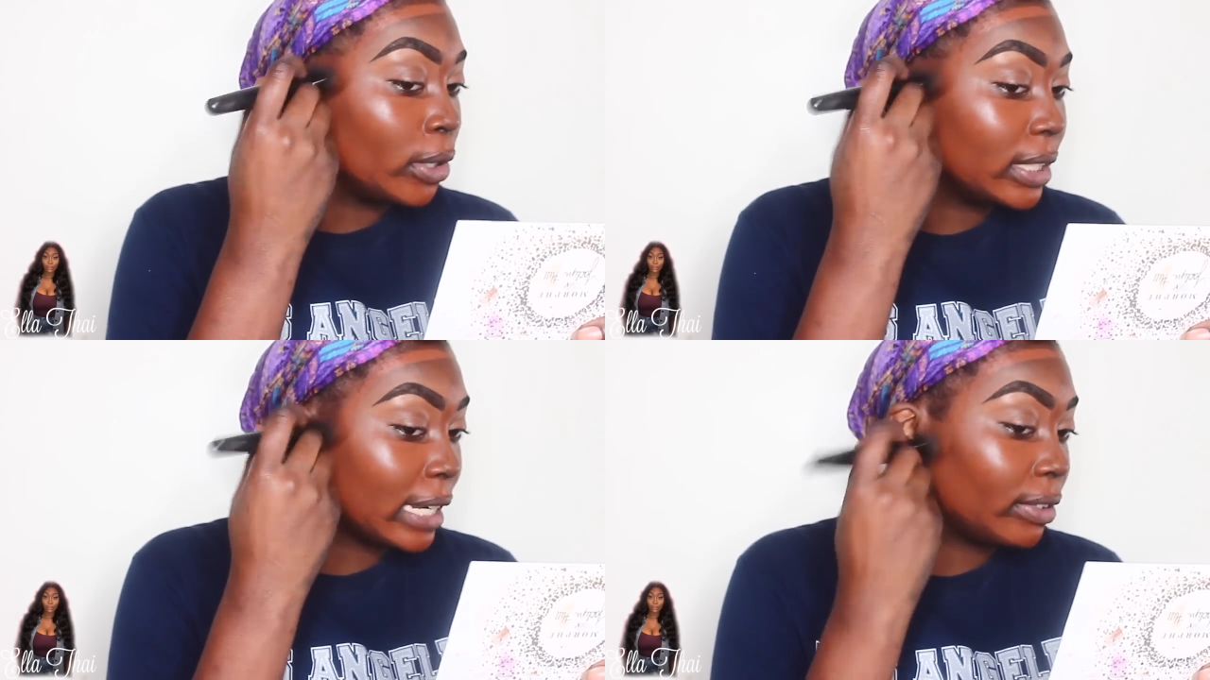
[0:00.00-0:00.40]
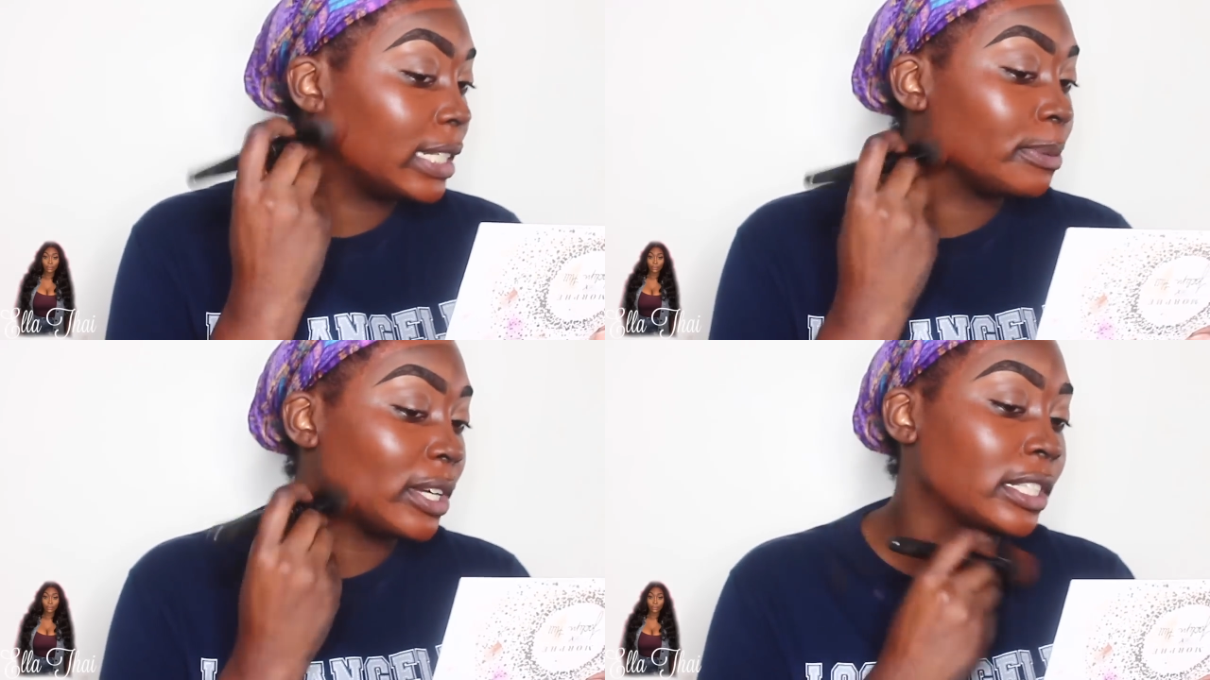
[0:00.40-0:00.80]
Now we're
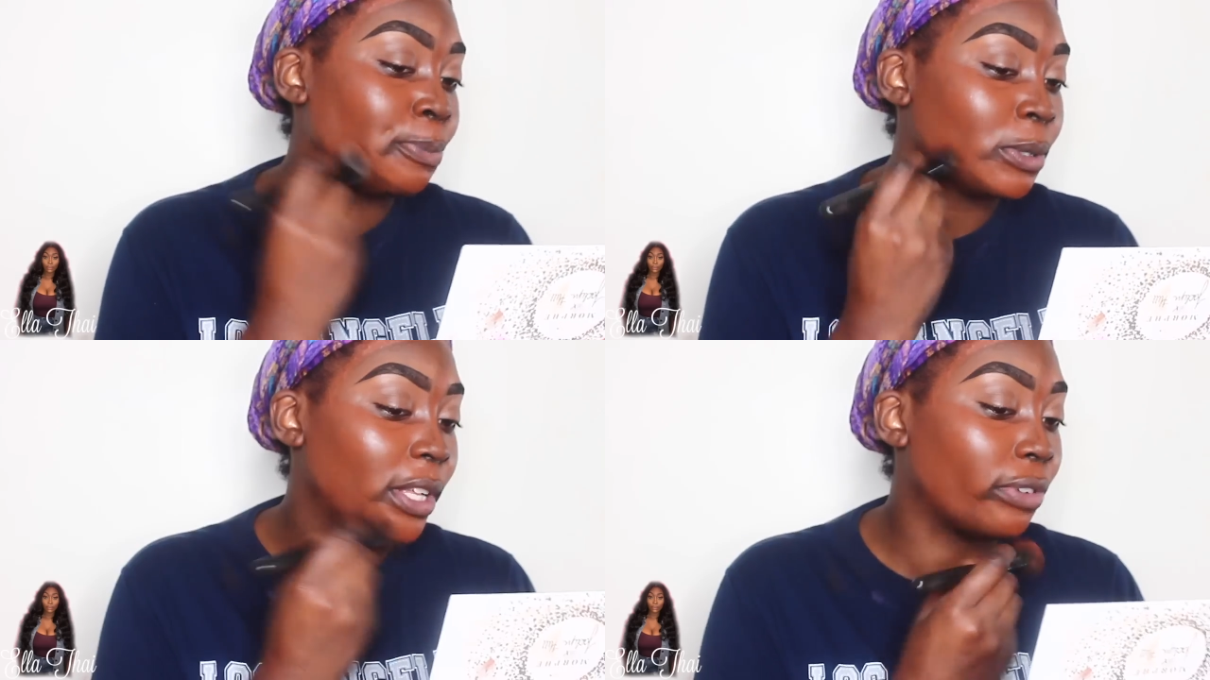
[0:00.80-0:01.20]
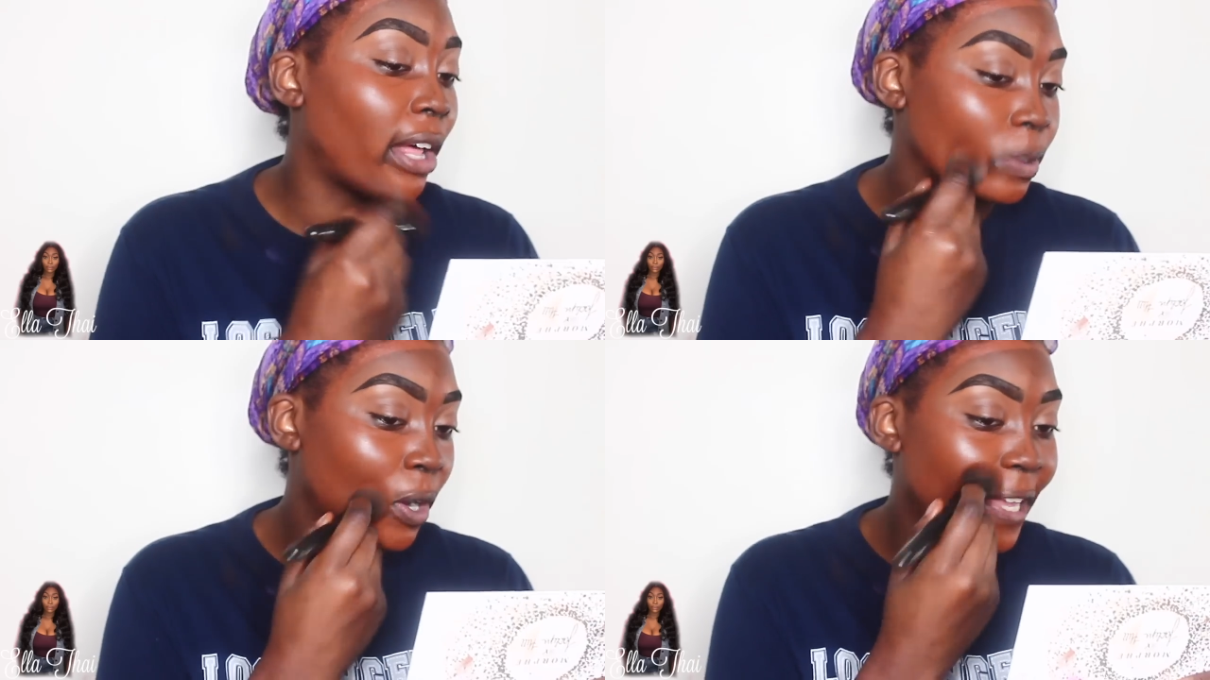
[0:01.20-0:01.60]
going in with our
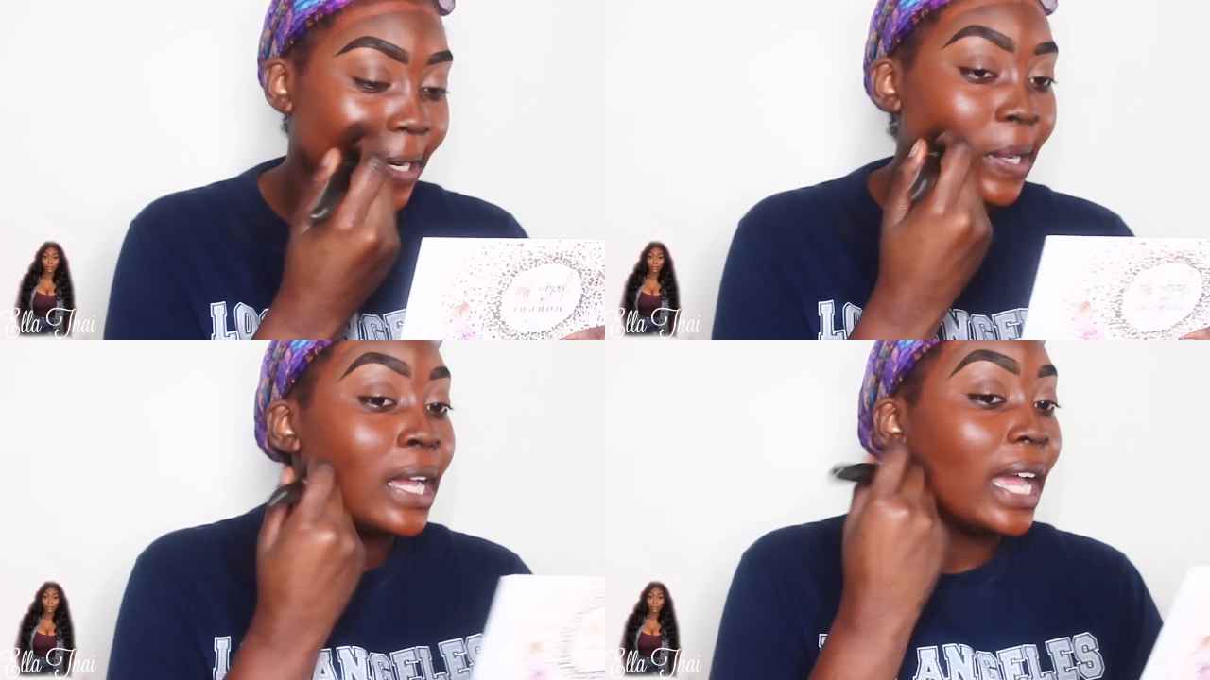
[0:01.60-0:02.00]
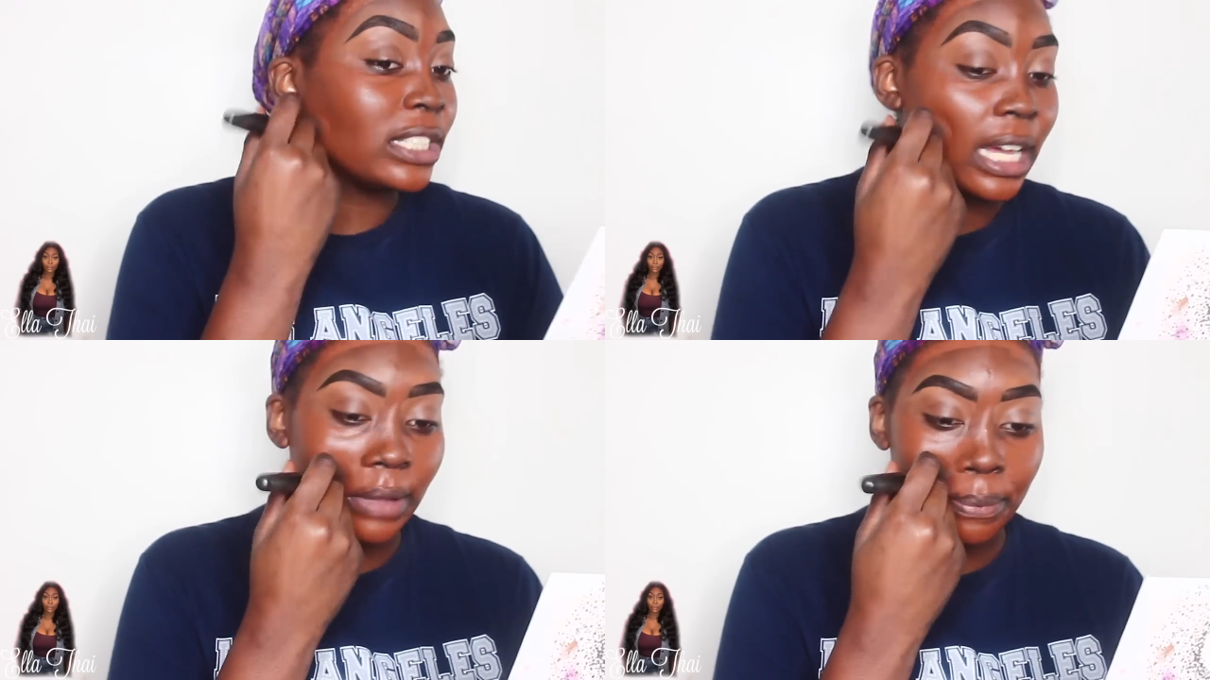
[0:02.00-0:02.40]
cream
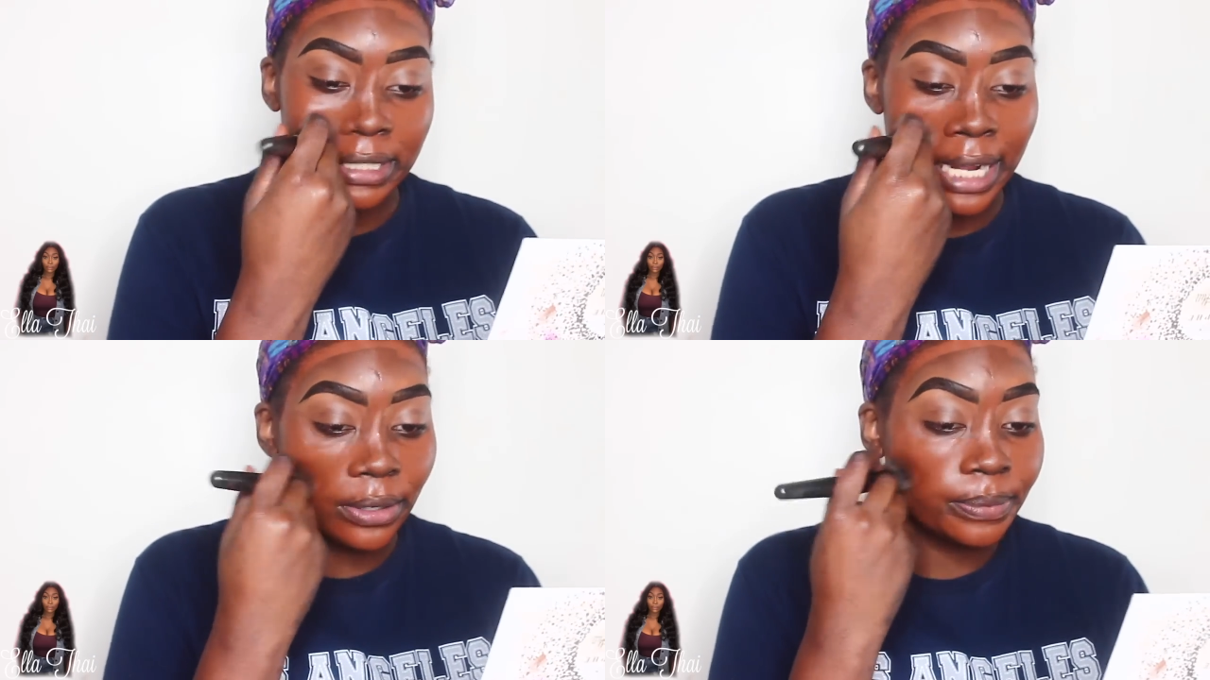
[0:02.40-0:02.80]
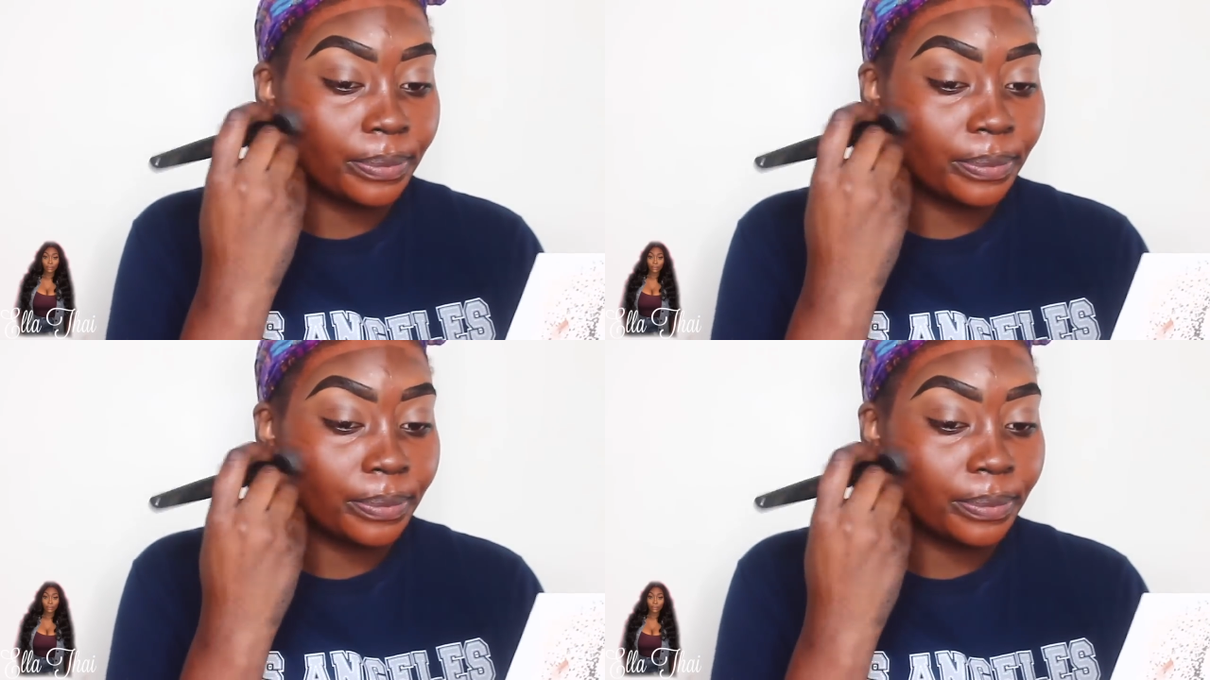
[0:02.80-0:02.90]
foundation brush from